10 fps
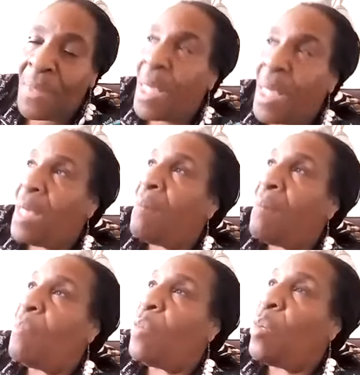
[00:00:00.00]

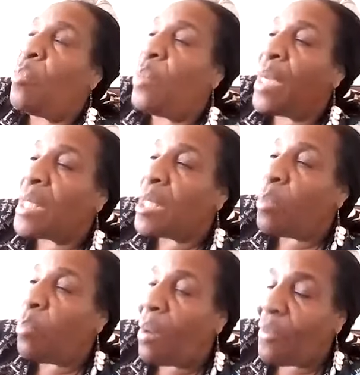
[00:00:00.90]
They we break
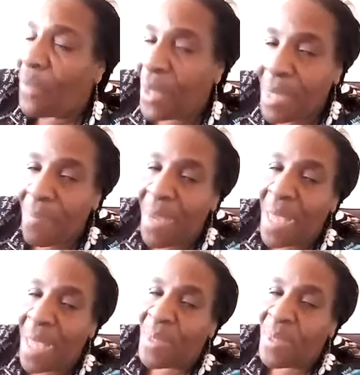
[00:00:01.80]
the poverty
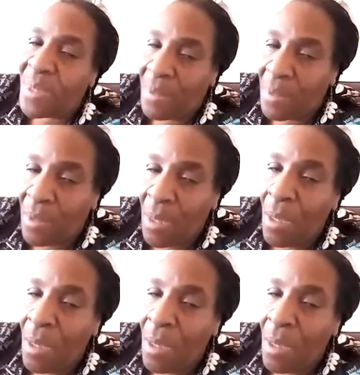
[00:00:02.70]
mindset,